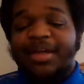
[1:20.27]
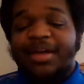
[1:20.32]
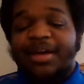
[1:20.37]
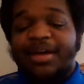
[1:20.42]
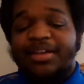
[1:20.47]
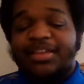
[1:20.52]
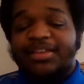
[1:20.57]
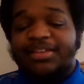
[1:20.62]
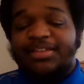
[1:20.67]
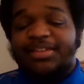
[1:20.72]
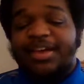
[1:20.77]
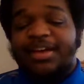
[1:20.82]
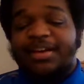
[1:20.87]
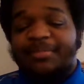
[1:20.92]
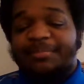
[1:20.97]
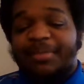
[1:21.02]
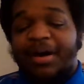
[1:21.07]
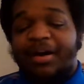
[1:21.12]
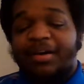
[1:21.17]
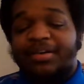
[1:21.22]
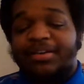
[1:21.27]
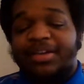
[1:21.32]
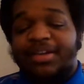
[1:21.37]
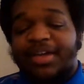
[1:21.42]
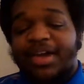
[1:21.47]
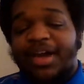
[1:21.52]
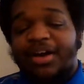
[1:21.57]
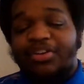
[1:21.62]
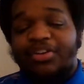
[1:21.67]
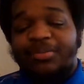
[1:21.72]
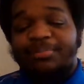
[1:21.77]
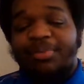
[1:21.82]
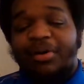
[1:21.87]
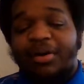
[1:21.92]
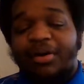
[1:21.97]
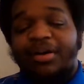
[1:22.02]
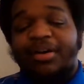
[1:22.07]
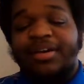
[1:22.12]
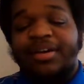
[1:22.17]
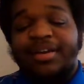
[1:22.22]
manga
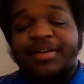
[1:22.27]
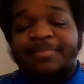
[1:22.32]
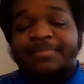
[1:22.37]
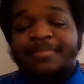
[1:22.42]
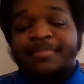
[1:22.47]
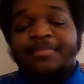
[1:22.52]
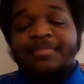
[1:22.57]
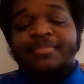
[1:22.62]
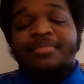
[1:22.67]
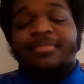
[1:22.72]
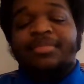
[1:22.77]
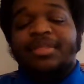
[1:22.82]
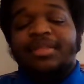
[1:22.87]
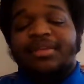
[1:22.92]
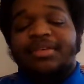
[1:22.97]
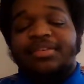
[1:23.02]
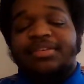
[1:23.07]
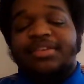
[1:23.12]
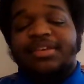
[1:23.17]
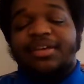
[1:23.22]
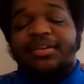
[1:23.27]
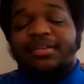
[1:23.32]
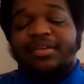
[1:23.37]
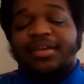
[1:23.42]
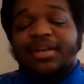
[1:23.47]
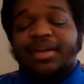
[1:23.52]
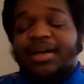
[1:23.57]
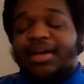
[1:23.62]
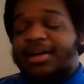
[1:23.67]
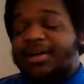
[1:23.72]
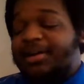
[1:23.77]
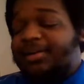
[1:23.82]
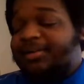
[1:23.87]
counterpart. Considering,